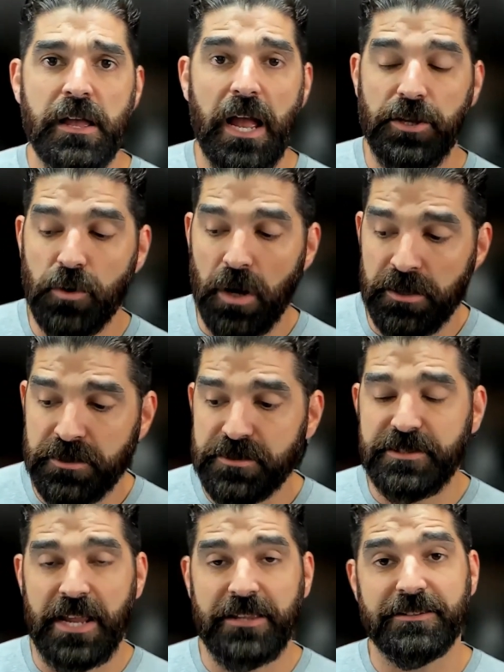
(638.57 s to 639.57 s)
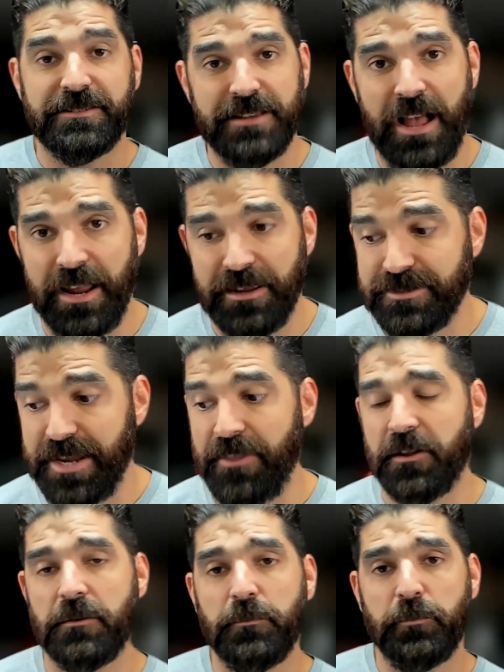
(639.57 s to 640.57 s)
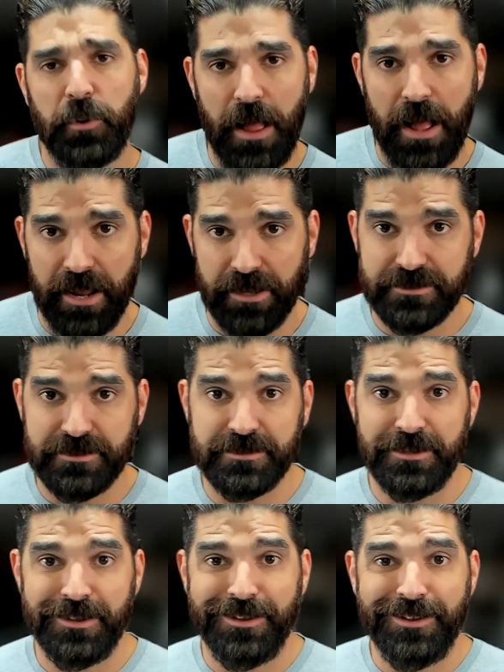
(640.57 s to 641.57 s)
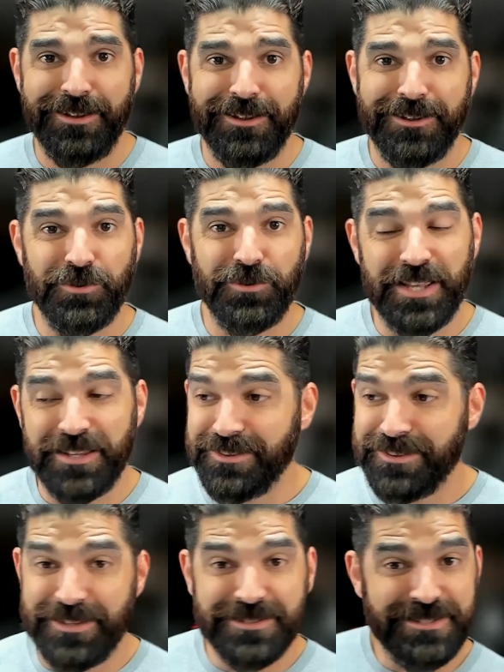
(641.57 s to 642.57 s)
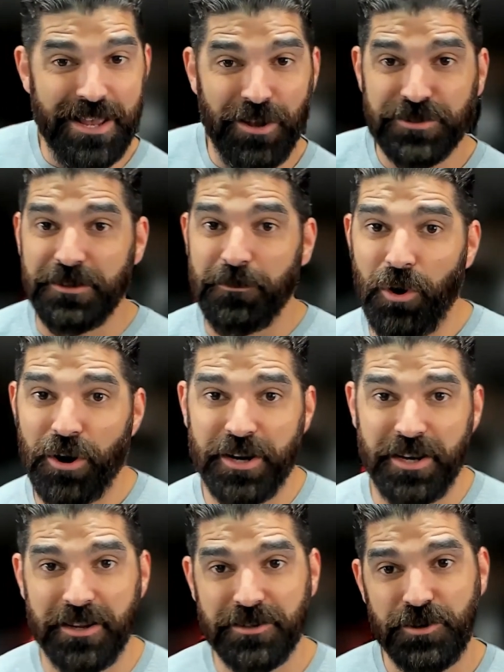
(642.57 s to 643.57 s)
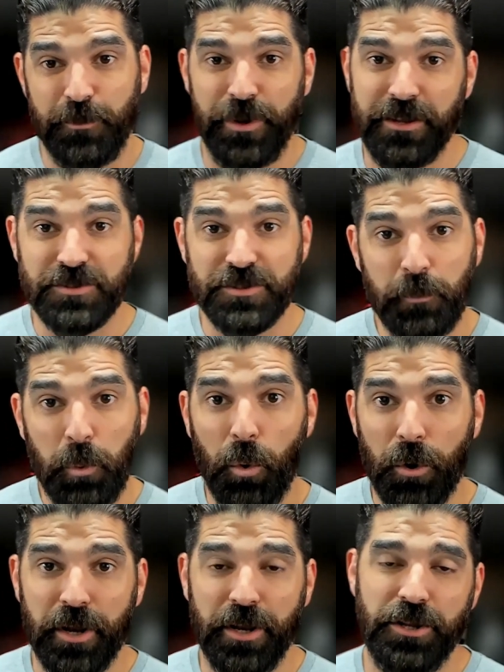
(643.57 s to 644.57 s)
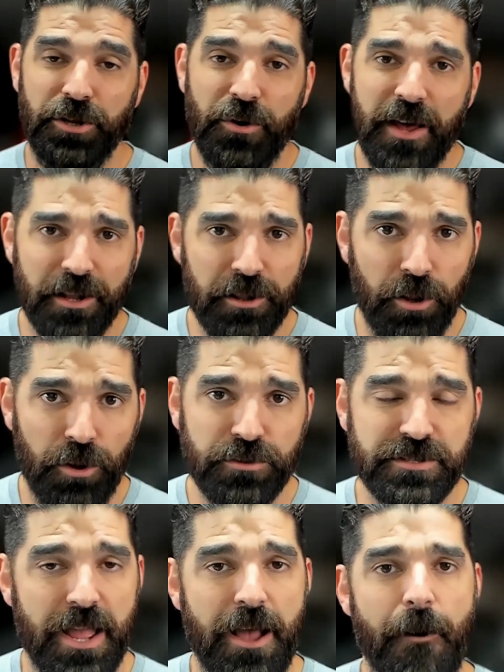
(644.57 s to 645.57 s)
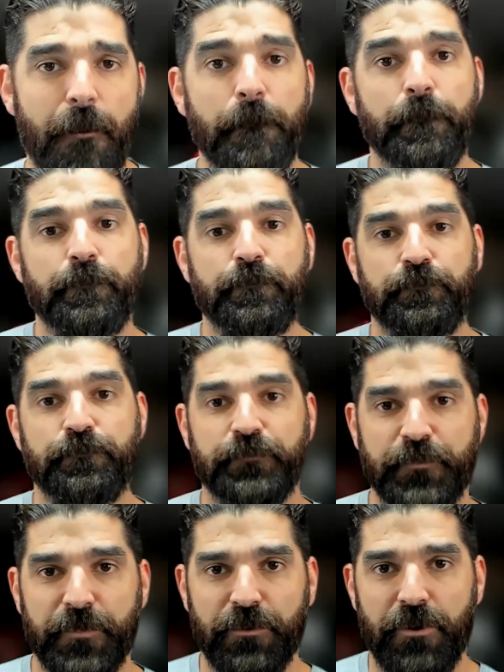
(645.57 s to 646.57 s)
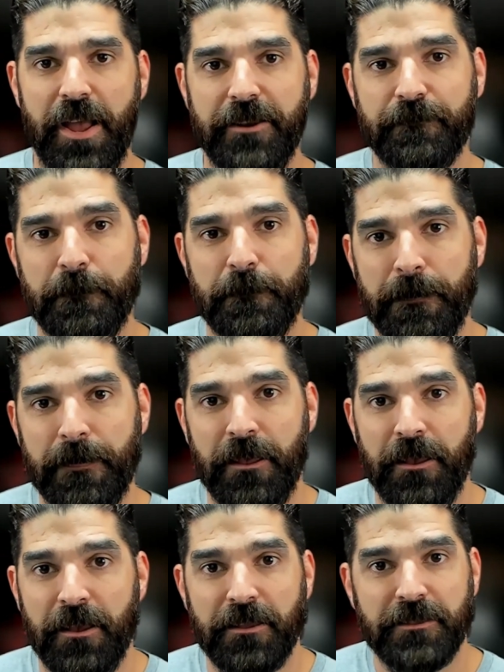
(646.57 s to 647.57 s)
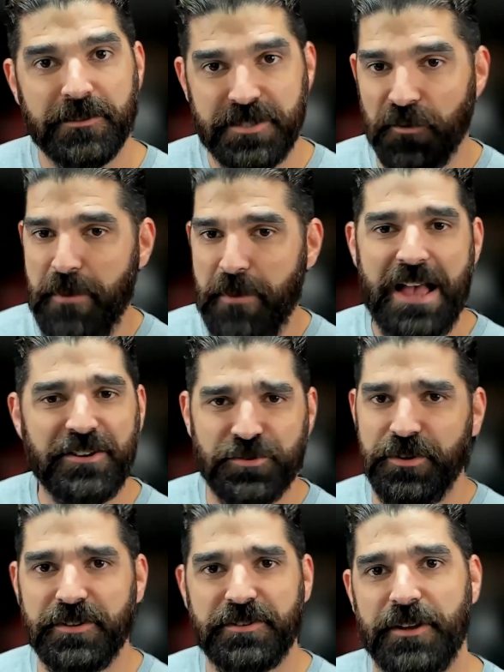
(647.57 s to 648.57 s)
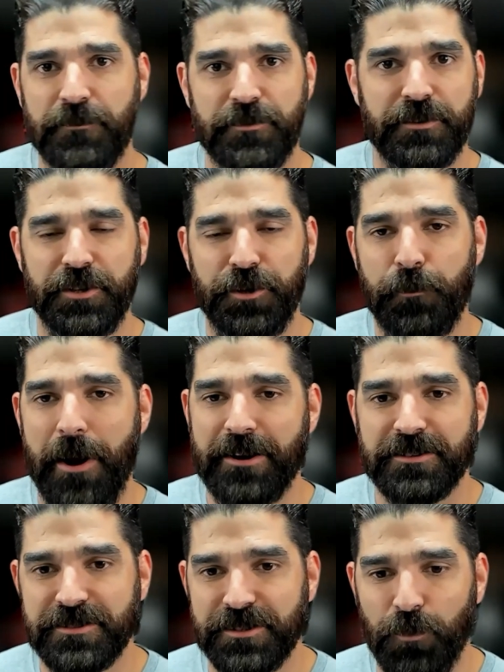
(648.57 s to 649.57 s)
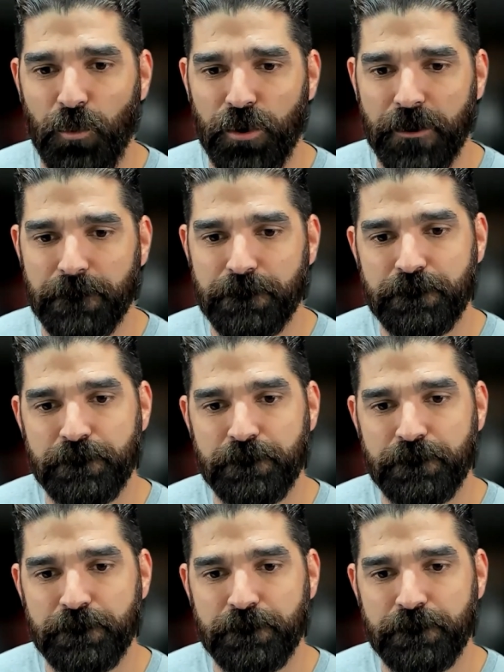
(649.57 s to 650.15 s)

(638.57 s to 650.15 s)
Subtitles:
And you understand the science and the compliance. You get the sales and the marketing because you're being supported and you know how to close now, right? The self-mastery is something that you practice in the morning.